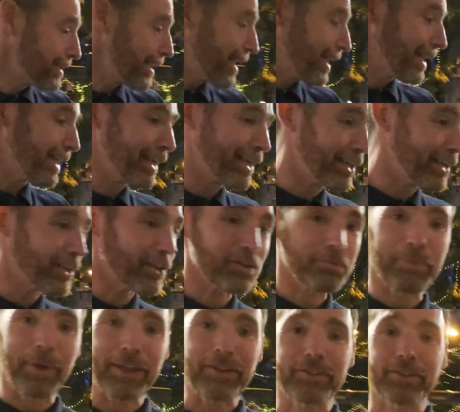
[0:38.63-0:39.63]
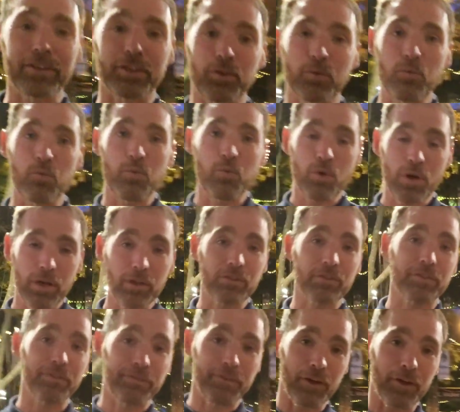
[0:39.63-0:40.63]
is basically the
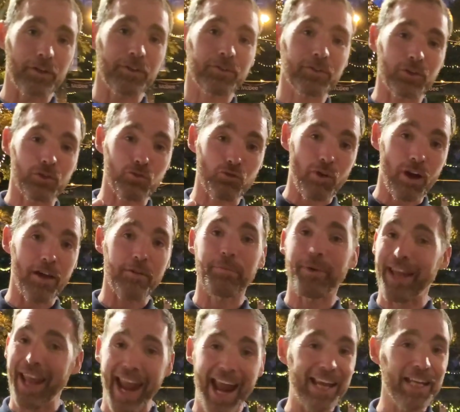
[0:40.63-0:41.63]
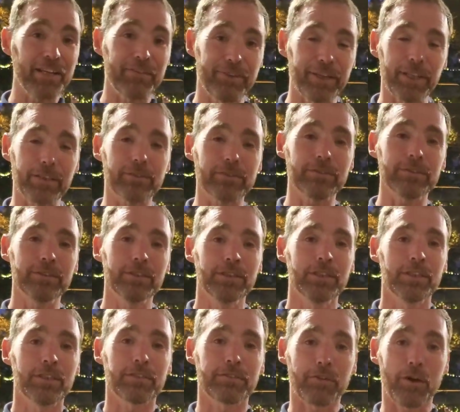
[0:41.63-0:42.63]
world's first drive by any vehicle
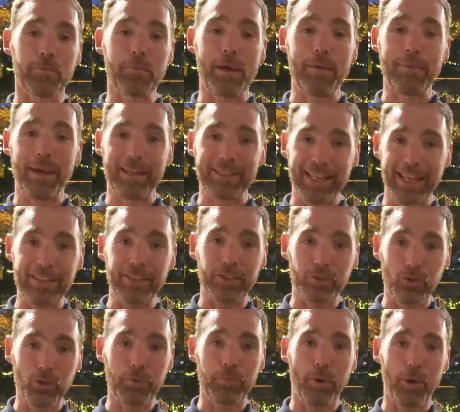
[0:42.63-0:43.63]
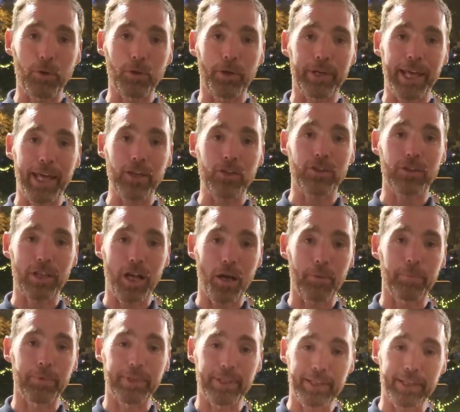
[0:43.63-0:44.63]
from a magnetic North Pole location
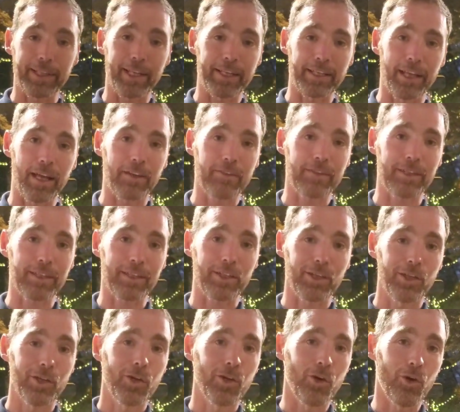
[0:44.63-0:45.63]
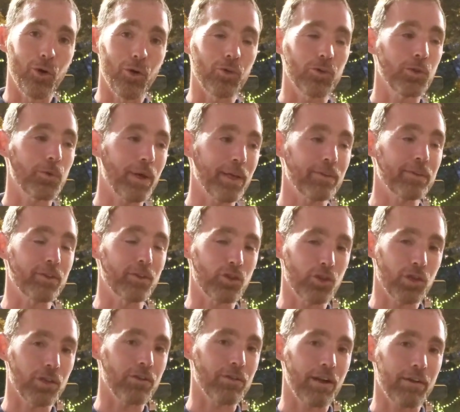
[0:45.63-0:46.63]
up in the Canadian Arctic all the way to the
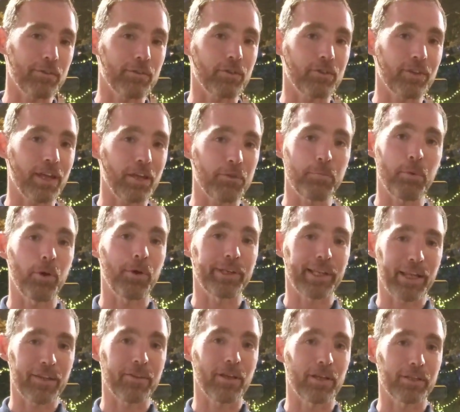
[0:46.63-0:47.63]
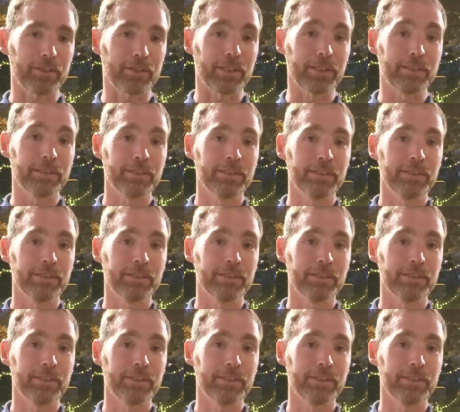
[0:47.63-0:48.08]
geographical South Pole in Antarctica.